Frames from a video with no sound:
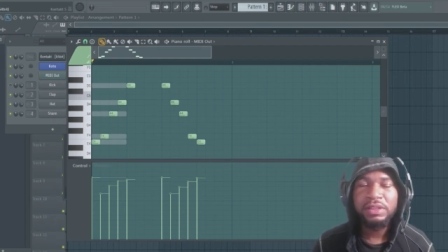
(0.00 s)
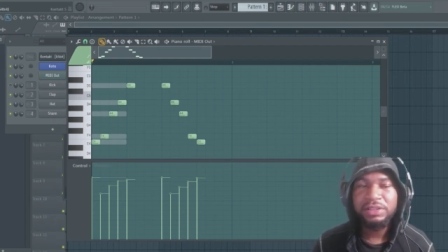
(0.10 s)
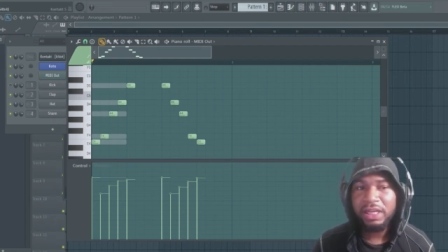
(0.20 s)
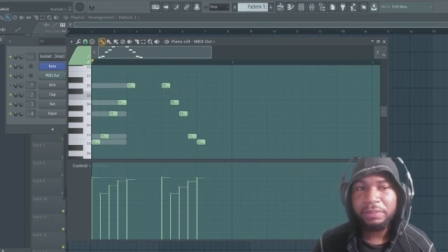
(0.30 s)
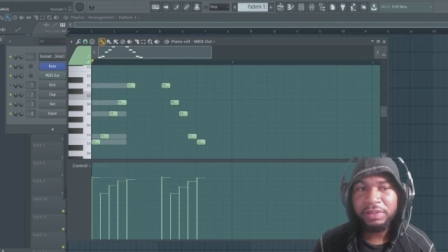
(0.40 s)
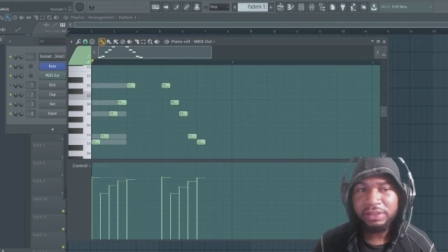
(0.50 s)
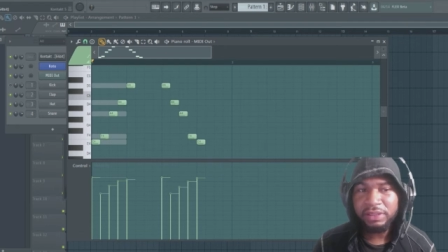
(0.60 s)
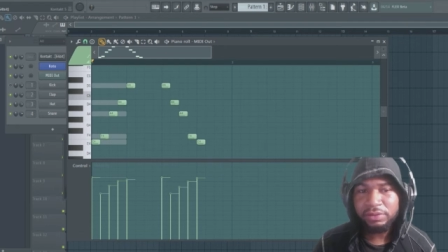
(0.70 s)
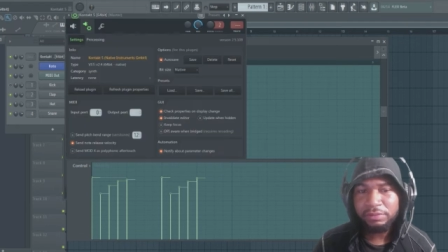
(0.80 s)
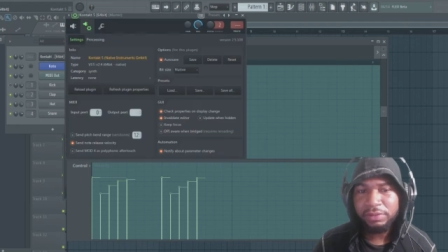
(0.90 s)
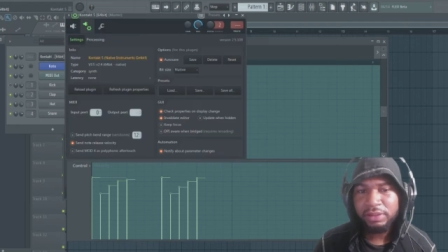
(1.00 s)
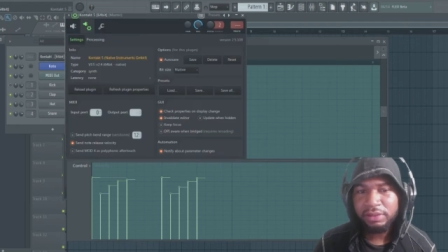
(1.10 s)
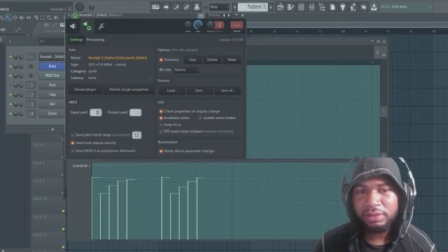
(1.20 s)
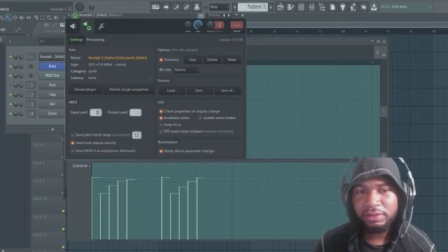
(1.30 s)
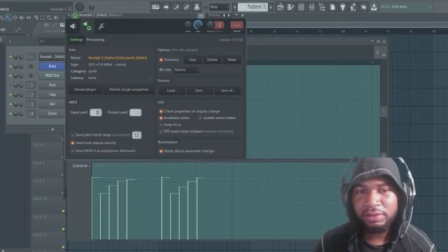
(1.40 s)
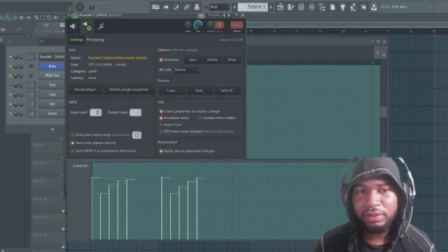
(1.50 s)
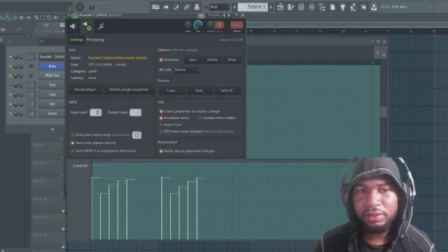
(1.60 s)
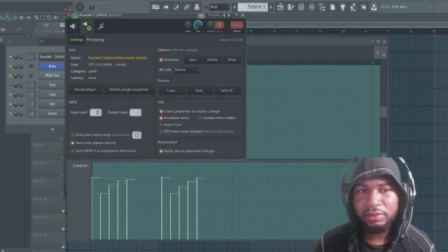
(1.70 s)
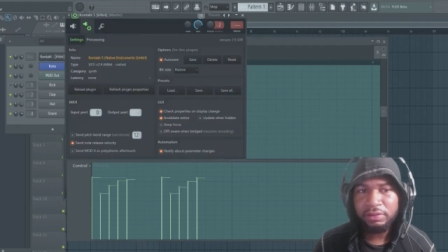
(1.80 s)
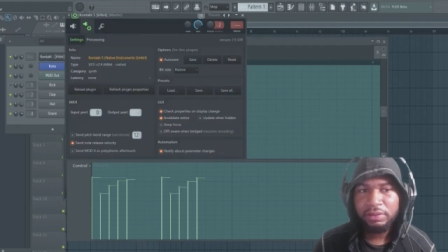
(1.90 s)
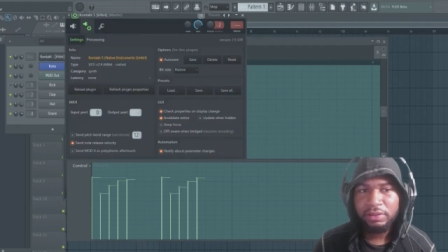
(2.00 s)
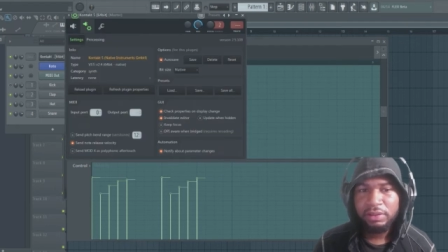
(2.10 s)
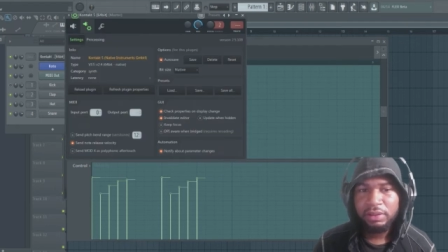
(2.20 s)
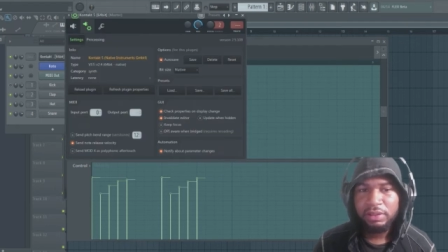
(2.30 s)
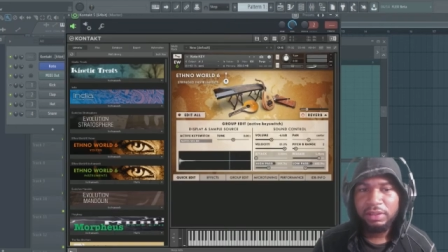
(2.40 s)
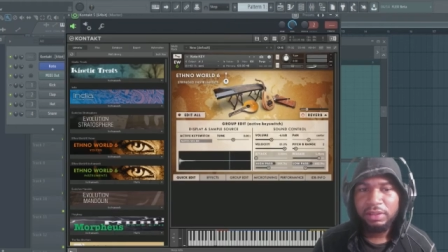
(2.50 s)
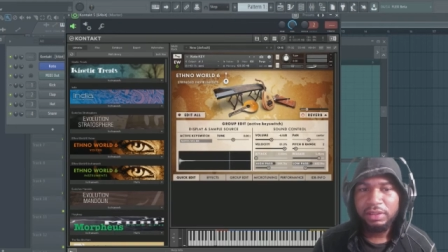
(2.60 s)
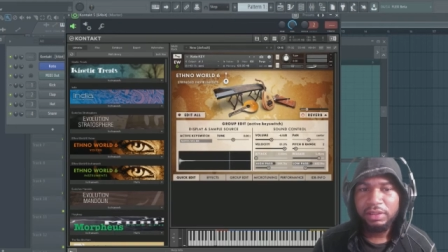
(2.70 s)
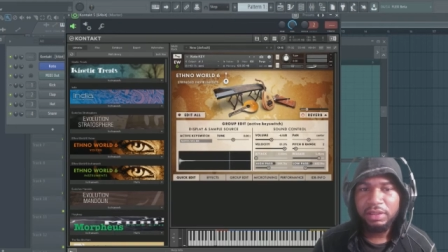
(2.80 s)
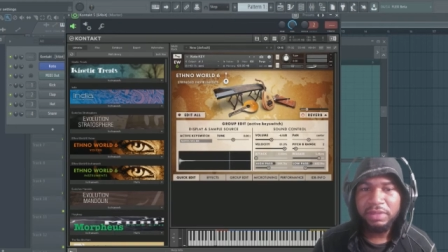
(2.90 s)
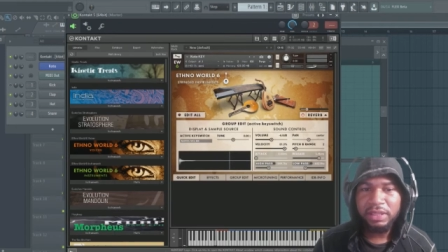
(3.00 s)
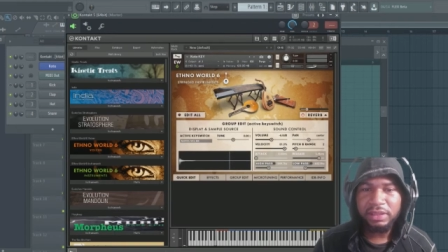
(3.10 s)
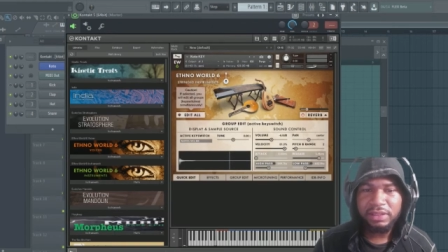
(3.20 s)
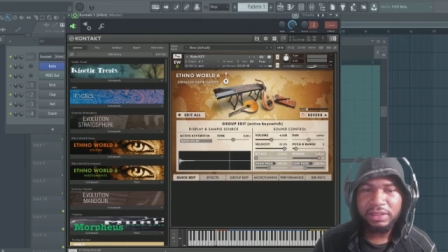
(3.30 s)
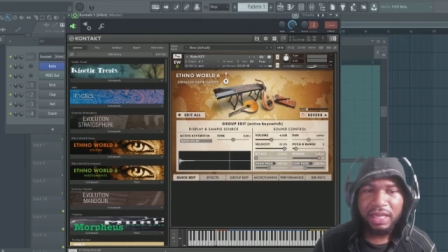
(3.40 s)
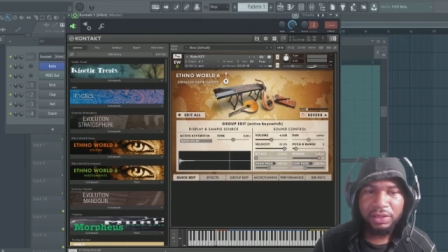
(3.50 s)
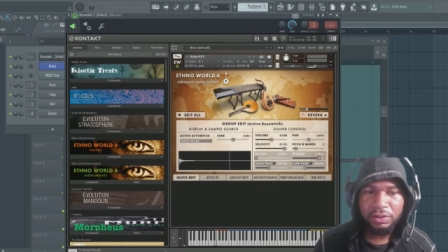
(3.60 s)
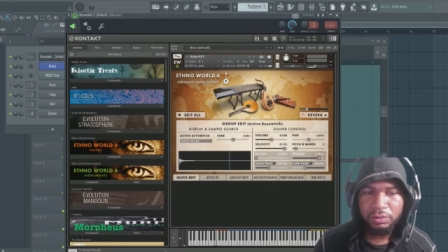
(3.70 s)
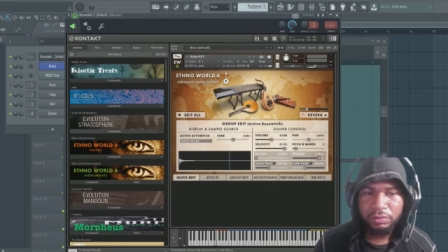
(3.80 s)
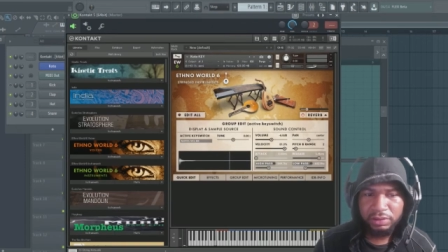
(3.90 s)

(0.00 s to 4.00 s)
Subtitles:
Japanese instrument. So let me get the taiko.